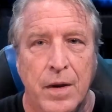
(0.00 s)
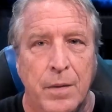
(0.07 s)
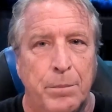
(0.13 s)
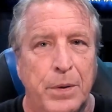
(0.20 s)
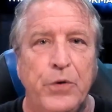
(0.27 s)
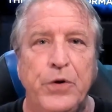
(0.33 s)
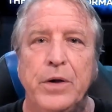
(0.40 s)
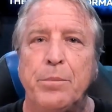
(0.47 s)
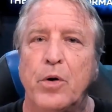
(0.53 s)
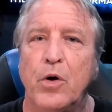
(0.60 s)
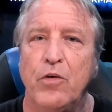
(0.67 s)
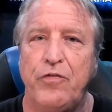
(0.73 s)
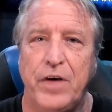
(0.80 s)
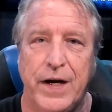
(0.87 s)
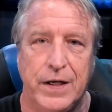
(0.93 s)
building
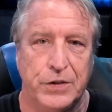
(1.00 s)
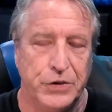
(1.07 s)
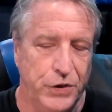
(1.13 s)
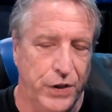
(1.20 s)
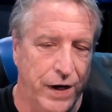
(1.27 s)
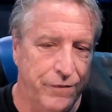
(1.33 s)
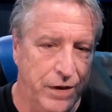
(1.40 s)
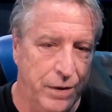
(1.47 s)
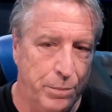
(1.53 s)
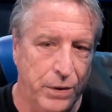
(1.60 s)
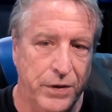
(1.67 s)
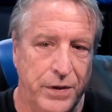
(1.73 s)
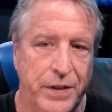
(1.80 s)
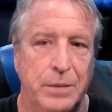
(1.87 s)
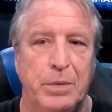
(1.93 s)
profiles. You have the
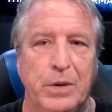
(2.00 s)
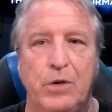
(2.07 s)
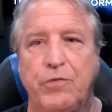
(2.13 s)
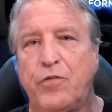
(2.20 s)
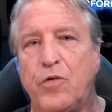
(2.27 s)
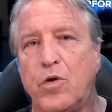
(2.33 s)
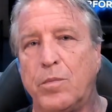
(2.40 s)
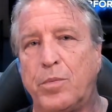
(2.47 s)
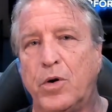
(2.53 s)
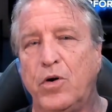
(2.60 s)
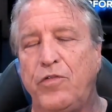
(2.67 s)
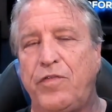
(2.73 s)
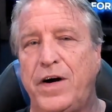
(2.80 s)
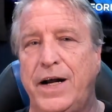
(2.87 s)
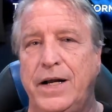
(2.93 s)
ability to build 4
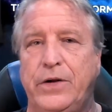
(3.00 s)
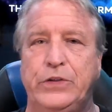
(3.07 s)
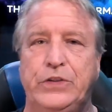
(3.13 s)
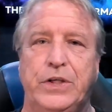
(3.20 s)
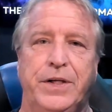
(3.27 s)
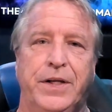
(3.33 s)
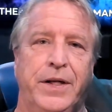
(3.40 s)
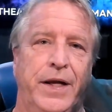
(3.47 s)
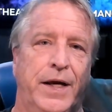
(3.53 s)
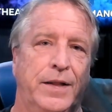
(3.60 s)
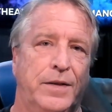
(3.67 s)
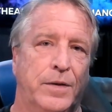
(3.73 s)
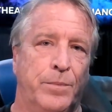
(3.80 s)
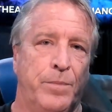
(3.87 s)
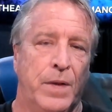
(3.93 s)
profiles on an
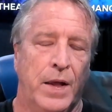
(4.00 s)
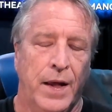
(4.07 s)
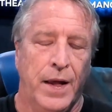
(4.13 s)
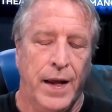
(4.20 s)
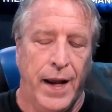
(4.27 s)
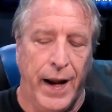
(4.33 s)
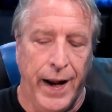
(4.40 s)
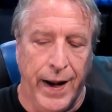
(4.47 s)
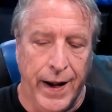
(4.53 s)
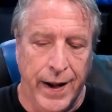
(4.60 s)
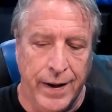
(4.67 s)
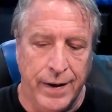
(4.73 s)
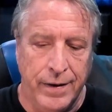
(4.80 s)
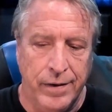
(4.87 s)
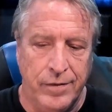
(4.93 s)
Anthem.
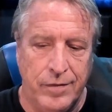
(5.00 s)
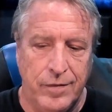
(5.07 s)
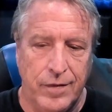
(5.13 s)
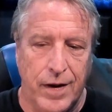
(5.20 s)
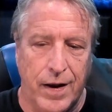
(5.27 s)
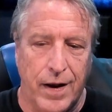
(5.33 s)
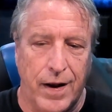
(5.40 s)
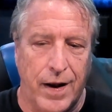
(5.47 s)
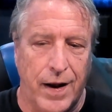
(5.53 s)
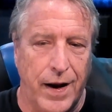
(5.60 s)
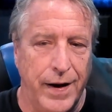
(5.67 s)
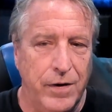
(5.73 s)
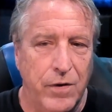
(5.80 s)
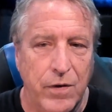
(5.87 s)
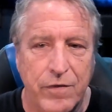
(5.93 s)
And
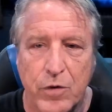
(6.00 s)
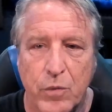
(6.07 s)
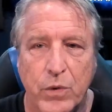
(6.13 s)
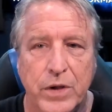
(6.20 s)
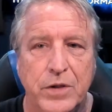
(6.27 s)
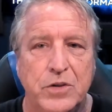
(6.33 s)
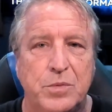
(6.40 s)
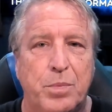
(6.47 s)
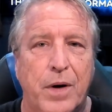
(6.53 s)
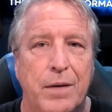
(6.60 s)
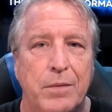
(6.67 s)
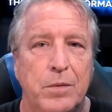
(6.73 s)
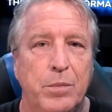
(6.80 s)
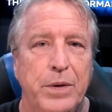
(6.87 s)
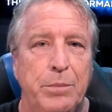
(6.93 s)
I know everyone has
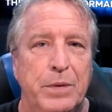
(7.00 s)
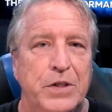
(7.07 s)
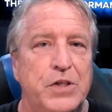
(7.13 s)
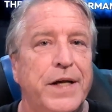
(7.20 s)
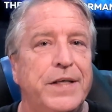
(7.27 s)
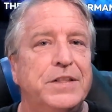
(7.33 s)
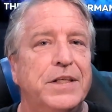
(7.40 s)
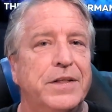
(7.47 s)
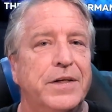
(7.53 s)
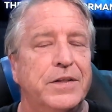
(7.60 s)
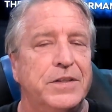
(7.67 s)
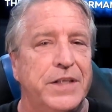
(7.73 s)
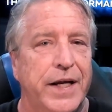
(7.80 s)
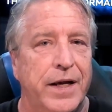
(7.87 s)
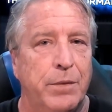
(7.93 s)
probably been chasing their
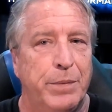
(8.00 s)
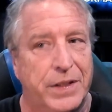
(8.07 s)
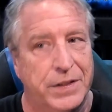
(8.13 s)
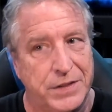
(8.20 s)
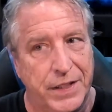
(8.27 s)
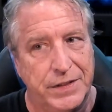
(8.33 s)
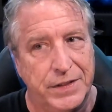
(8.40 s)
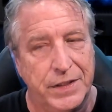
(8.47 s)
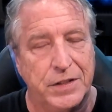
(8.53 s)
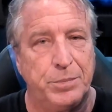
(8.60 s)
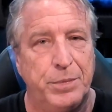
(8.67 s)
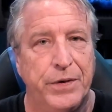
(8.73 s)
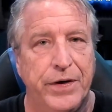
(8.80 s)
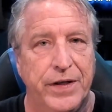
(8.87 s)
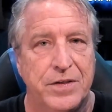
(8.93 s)
tail because I did
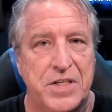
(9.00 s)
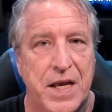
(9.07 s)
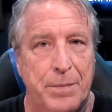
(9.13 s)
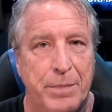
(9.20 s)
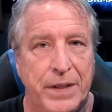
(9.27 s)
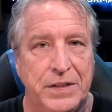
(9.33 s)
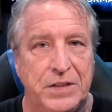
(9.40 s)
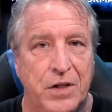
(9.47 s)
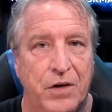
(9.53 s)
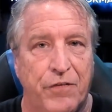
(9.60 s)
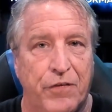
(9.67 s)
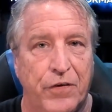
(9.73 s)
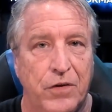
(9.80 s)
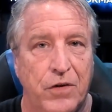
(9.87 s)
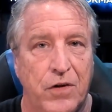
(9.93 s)
experience that myself
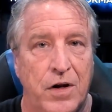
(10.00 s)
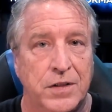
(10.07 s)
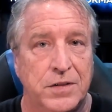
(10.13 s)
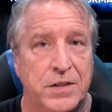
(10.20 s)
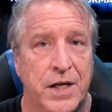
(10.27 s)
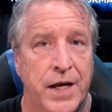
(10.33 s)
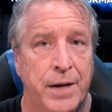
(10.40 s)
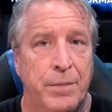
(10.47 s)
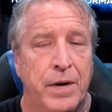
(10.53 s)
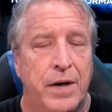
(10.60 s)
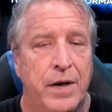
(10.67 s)
for a long time,